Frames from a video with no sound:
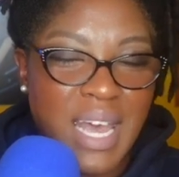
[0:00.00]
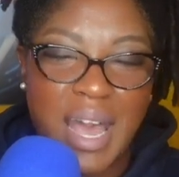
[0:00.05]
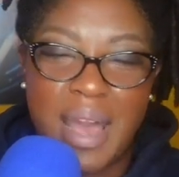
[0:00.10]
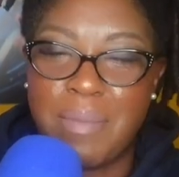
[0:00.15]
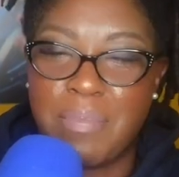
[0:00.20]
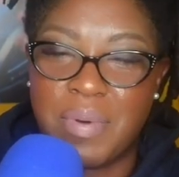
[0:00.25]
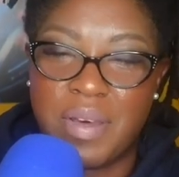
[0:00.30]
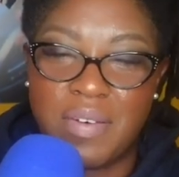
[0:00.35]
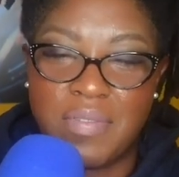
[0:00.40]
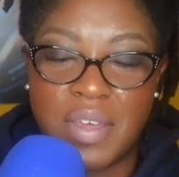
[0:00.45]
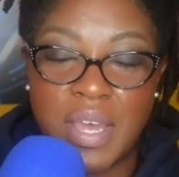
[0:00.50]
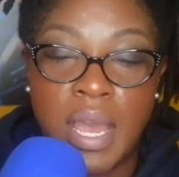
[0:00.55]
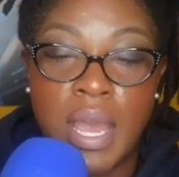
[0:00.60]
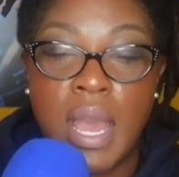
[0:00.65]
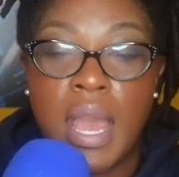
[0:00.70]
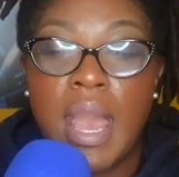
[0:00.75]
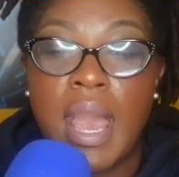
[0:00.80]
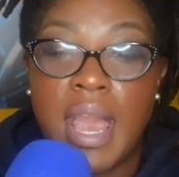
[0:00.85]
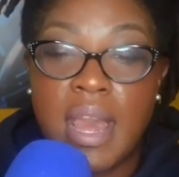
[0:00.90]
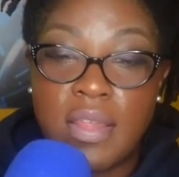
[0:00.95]
top of it,
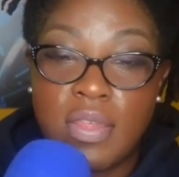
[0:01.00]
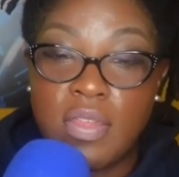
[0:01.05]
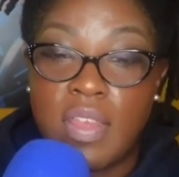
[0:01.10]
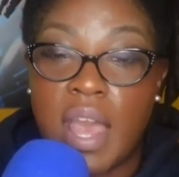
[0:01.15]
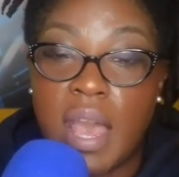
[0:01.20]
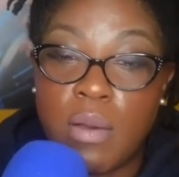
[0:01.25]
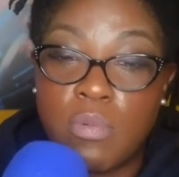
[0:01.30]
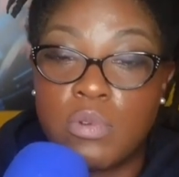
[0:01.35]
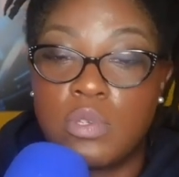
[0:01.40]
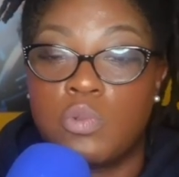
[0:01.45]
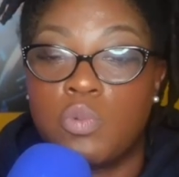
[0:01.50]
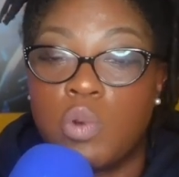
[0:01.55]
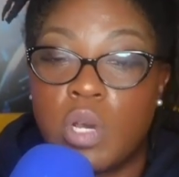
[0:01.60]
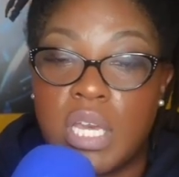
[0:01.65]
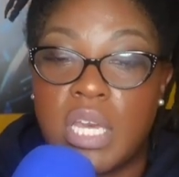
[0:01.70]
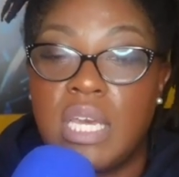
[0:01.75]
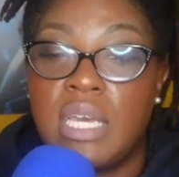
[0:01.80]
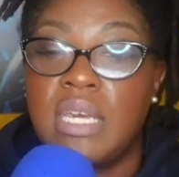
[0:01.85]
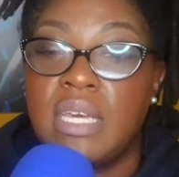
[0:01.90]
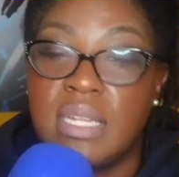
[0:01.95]
and that was
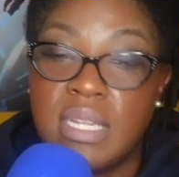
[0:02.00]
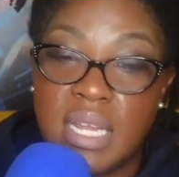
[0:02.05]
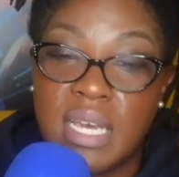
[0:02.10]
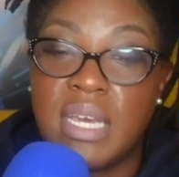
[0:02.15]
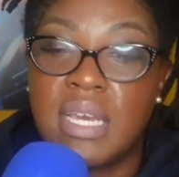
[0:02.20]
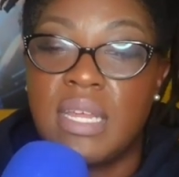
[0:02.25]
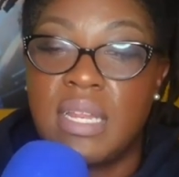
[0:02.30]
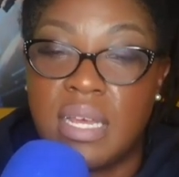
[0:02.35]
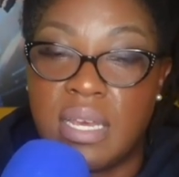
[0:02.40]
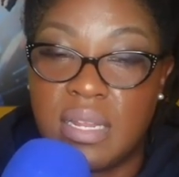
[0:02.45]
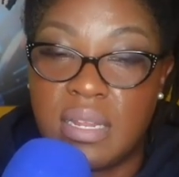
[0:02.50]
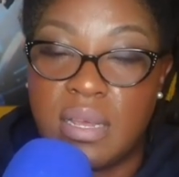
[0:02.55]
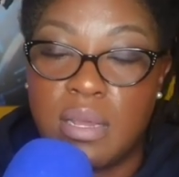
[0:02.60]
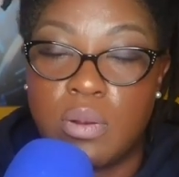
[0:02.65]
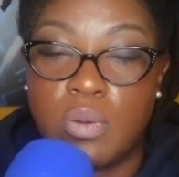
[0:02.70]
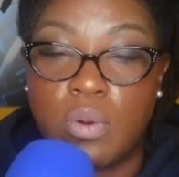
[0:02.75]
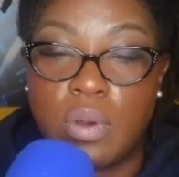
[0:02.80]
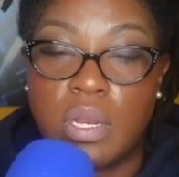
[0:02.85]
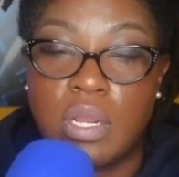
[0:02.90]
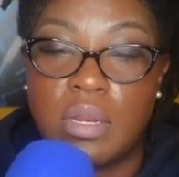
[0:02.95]
what he needed
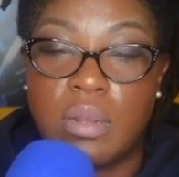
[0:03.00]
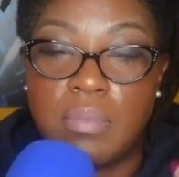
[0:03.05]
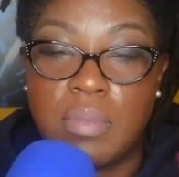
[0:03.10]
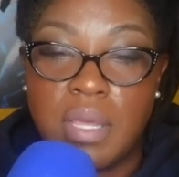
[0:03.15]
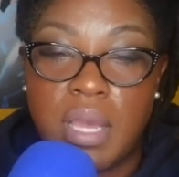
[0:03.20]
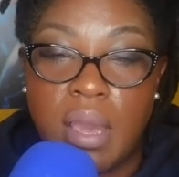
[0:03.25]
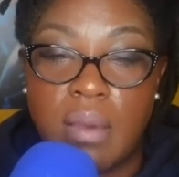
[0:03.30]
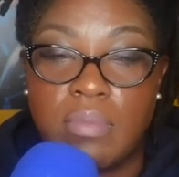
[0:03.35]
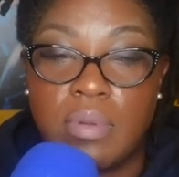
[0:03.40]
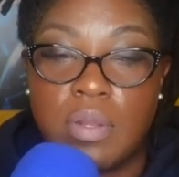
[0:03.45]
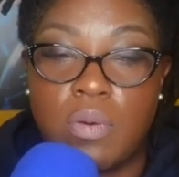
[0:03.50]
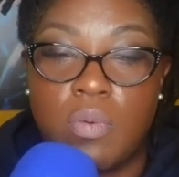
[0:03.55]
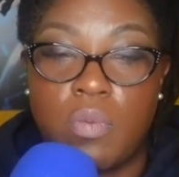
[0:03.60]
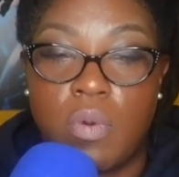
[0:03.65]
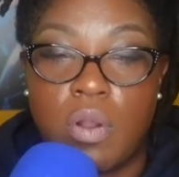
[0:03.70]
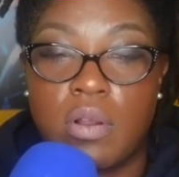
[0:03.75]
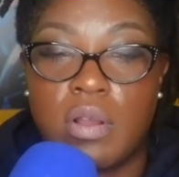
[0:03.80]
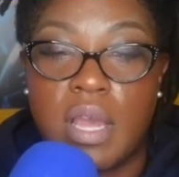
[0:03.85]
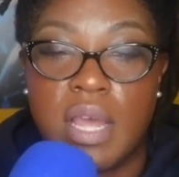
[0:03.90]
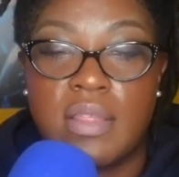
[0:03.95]
in order to be able to
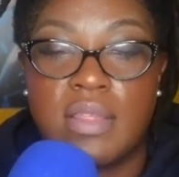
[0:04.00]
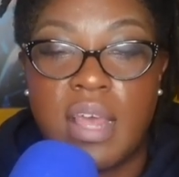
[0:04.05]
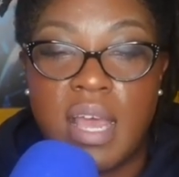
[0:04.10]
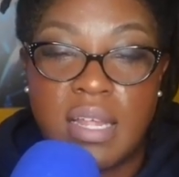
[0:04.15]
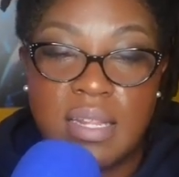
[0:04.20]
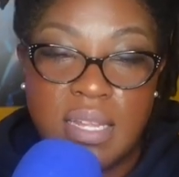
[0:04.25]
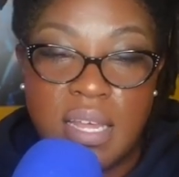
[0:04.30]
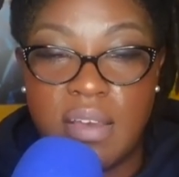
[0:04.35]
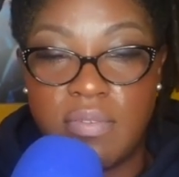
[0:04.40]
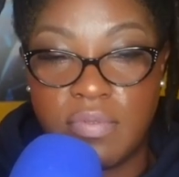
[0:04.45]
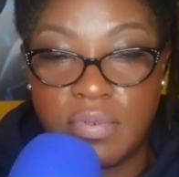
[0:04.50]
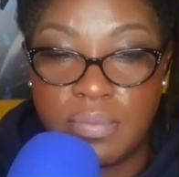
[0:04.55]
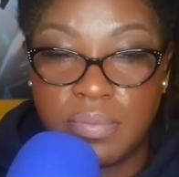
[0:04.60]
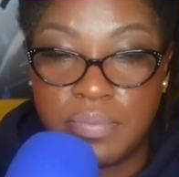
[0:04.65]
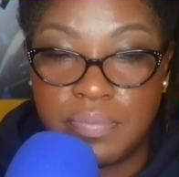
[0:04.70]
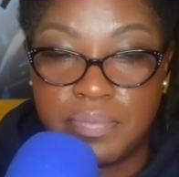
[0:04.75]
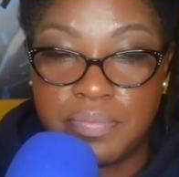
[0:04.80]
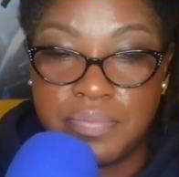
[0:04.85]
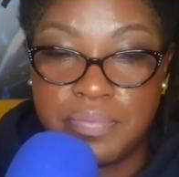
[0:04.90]
work at that level.